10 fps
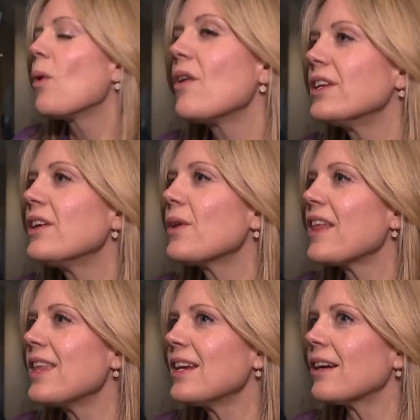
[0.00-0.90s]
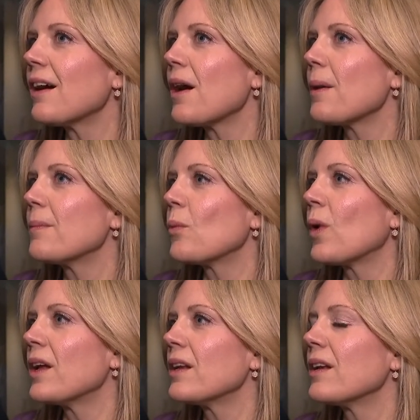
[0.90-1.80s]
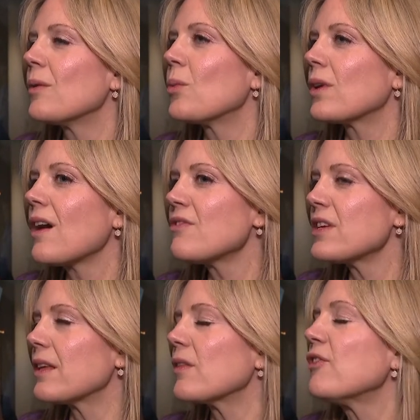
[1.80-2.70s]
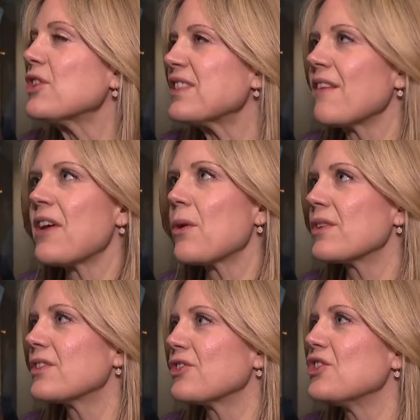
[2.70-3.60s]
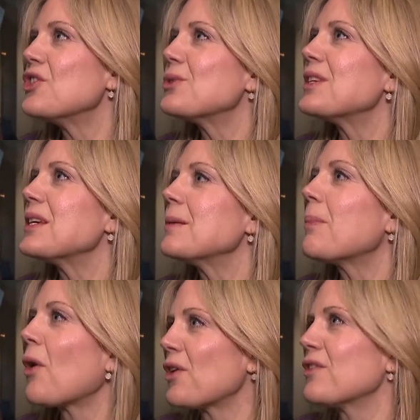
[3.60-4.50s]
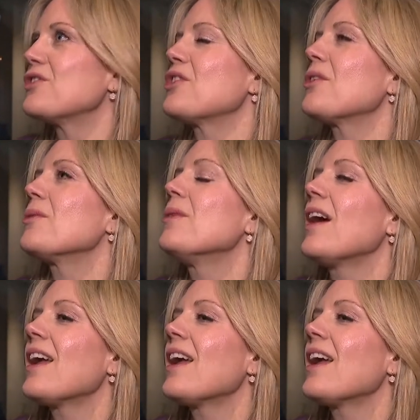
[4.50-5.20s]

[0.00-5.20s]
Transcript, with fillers: Well, you know, I think um, when we're covering the first half hour is such a newsy part of the show,